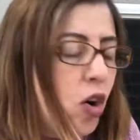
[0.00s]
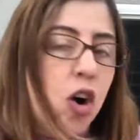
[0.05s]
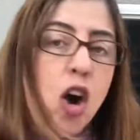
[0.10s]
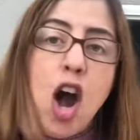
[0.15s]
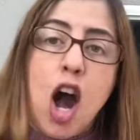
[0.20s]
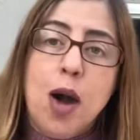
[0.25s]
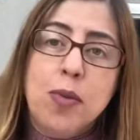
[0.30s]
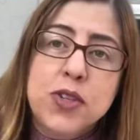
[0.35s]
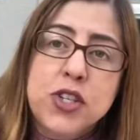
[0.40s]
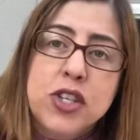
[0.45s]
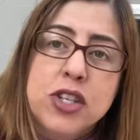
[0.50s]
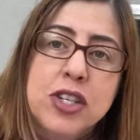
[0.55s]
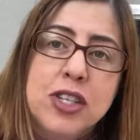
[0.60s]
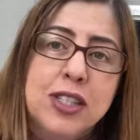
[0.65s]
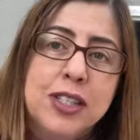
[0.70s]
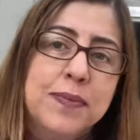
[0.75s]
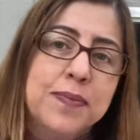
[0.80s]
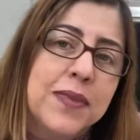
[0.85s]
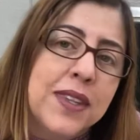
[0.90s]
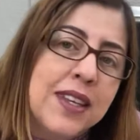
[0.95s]

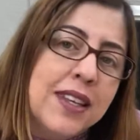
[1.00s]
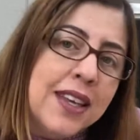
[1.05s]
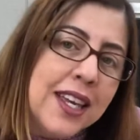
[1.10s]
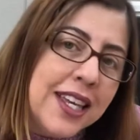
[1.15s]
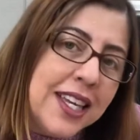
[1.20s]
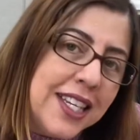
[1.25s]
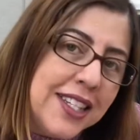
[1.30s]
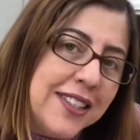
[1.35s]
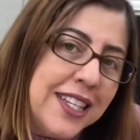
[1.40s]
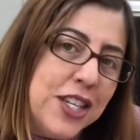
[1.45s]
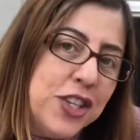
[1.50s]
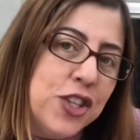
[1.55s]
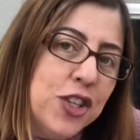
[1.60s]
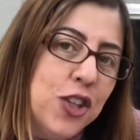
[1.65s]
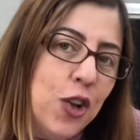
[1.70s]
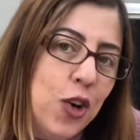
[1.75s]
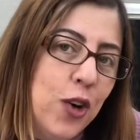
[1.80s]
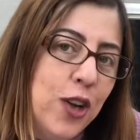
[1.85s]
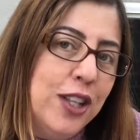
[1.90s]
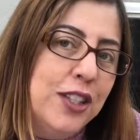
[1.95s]
optional essential
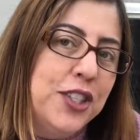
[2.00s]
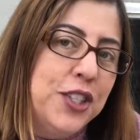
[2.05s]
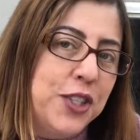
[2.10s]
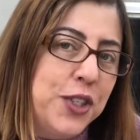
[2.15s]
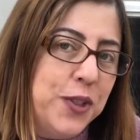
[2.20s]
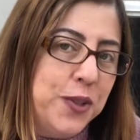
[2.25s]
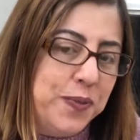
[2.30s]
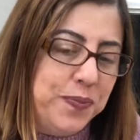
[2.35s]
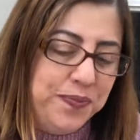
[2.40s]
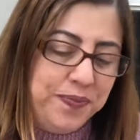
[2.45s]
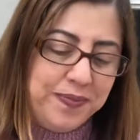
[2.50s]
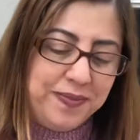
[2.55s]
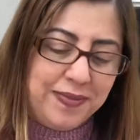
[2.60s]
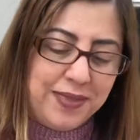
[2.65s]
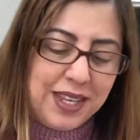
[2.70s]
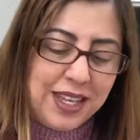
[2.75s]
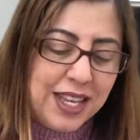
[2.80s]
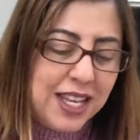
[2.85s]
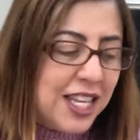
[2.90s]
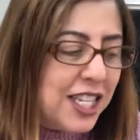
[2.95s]
oils too.
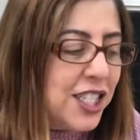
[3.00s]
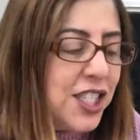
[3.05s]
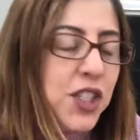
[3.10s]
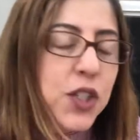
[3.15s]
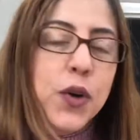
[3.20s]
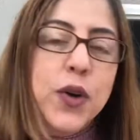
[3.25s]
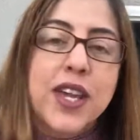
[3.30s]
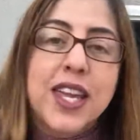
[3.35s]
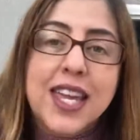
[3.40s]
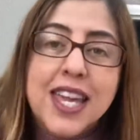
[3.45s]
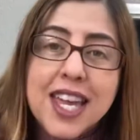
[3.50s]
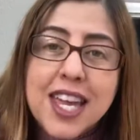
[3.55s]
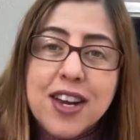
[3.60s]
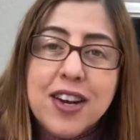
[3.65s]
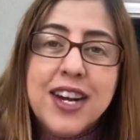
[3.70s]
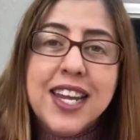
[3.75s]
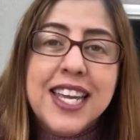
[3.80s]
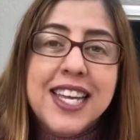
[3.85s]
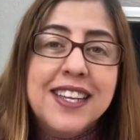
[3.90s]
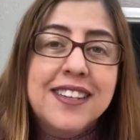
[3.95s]
So
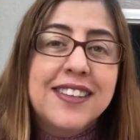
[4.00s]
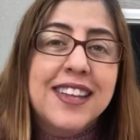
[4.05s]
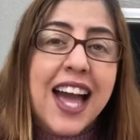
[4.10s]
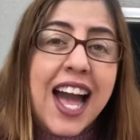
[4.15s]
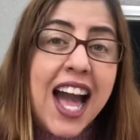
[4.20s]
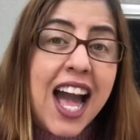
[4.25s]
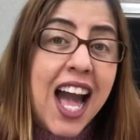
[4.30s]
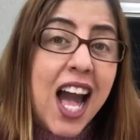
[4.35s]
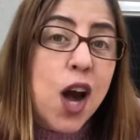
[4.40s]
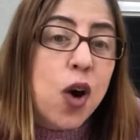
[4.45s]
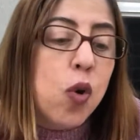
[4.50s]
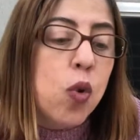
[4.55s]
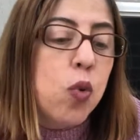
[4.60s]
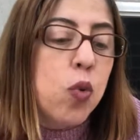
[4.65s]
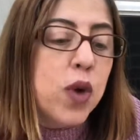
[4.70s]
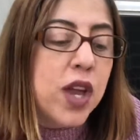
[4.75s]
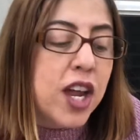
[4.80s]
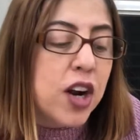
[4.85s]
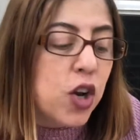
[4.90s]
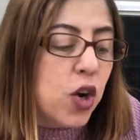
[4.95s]
here is how
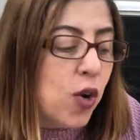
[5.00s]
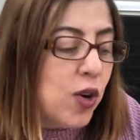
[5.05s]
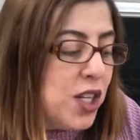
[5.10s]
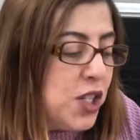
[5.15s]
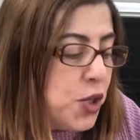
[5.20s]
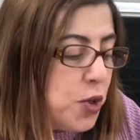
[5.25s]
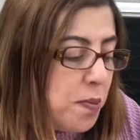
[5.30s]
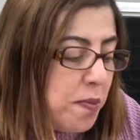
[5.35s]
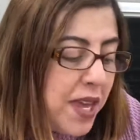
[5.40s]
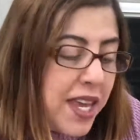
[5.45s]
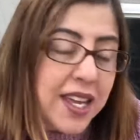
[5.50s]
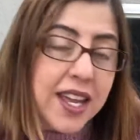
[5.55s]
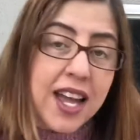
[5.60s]
we are going to make